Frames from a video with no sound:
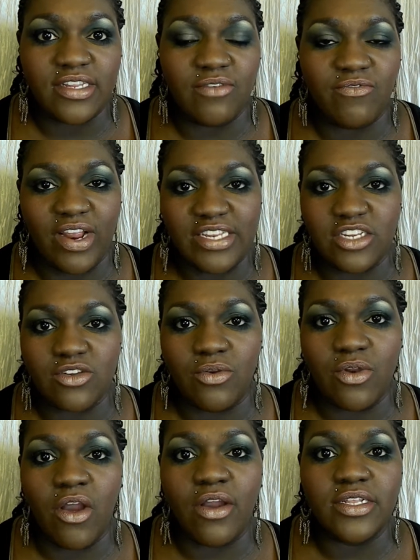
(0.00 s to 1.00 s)
the Francisco
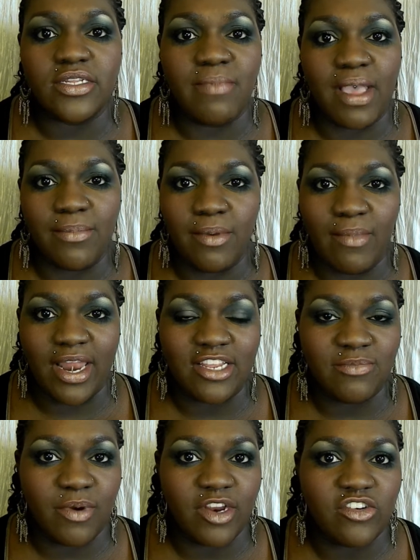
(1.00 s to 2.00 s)
NARS, Make Up Your
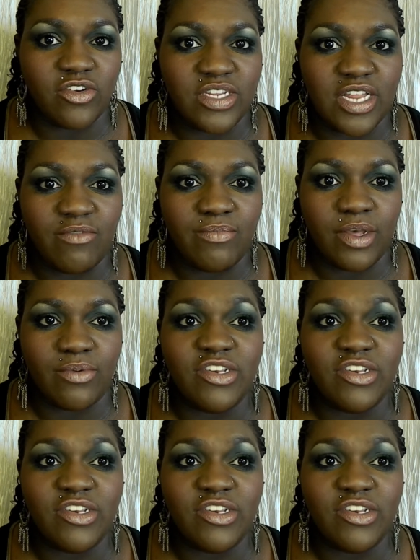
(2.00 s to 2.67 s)
Express Yourself book,